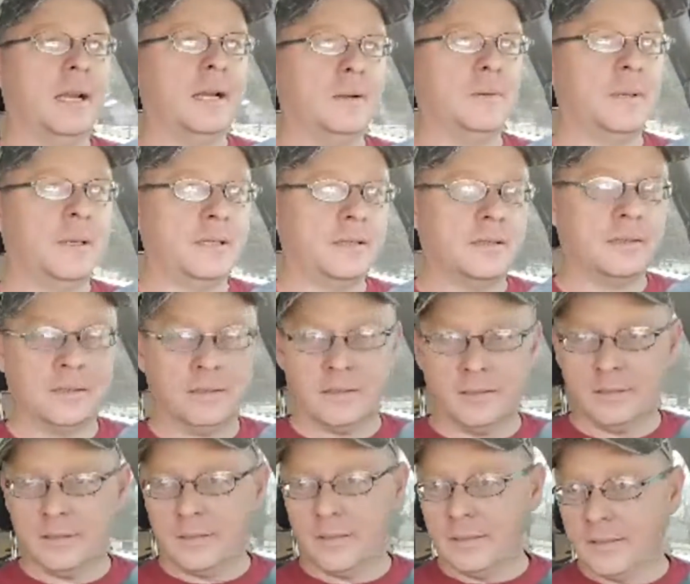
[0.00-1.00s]
Anyways,
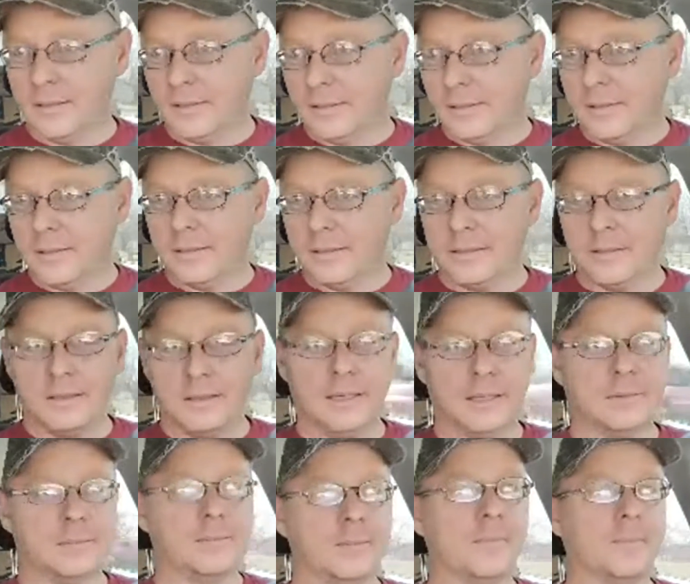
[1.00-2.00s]

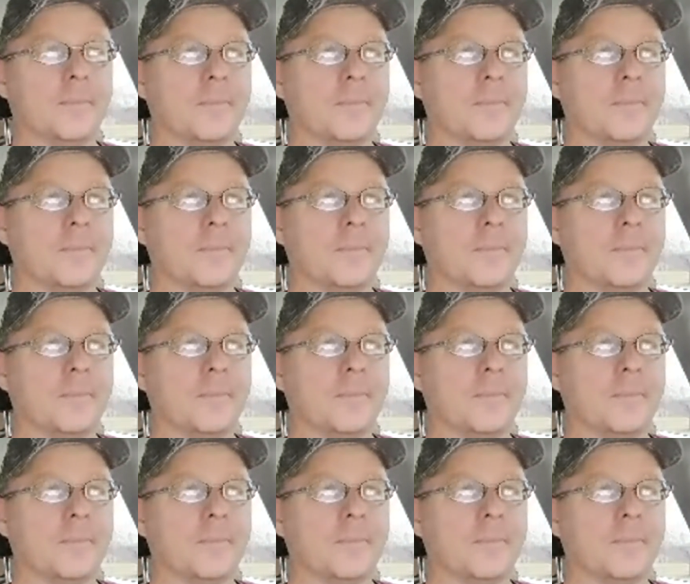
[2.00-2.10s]
yep.